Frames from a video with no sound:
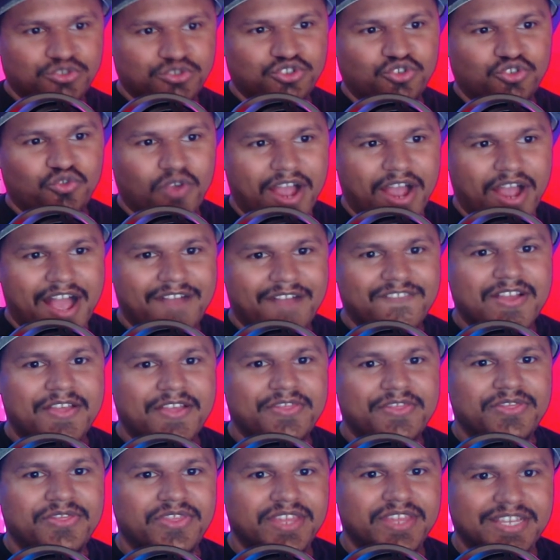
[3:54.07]
grab
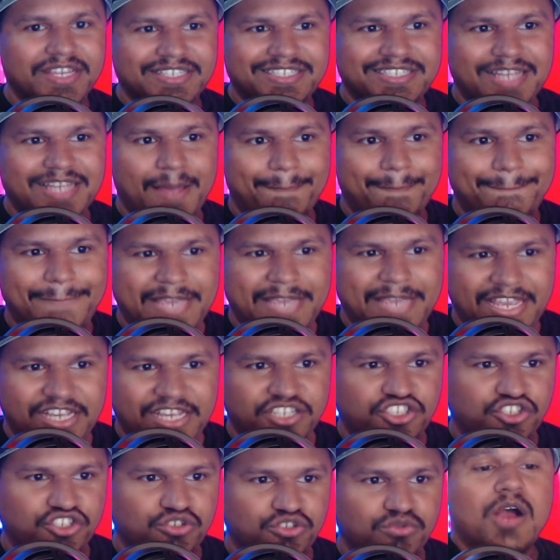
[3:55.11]
this
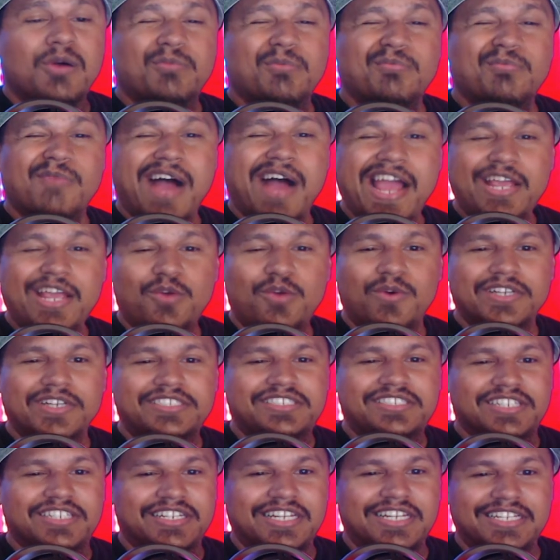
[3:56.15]
Pikachu. My
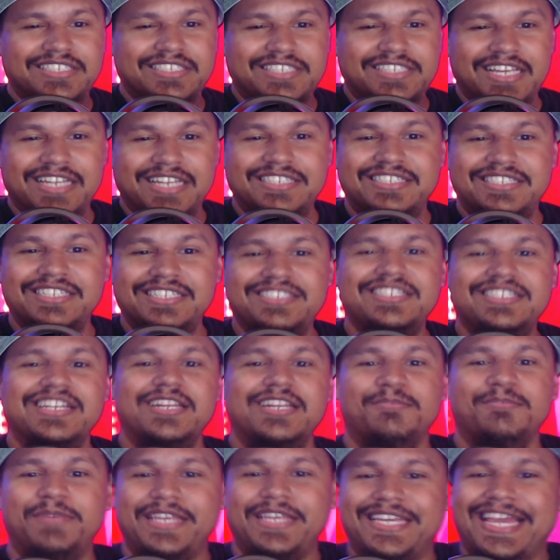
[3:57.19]
question is, is this going to
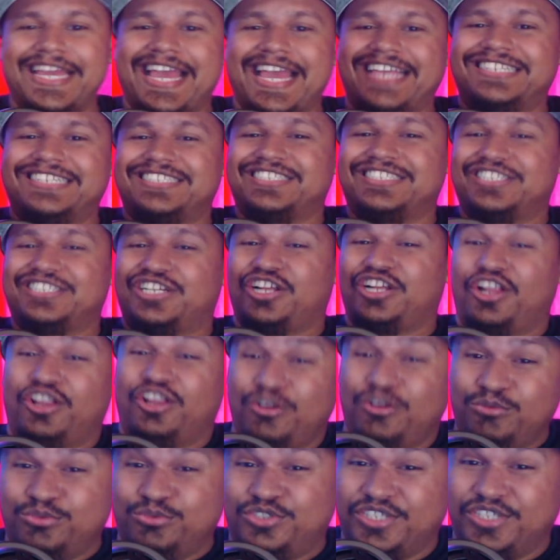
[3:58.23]
be
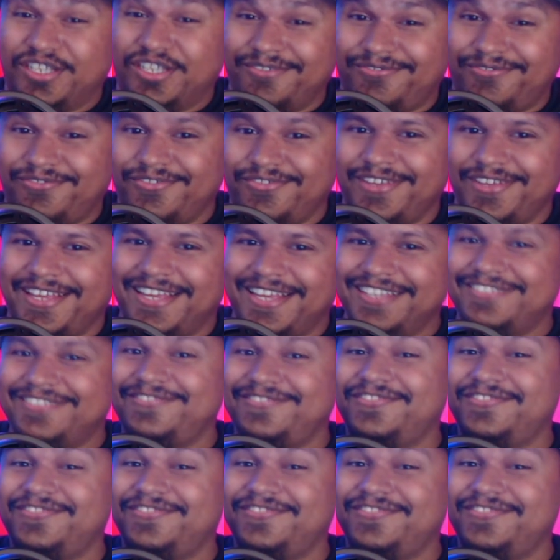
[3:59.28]
exclusive? Is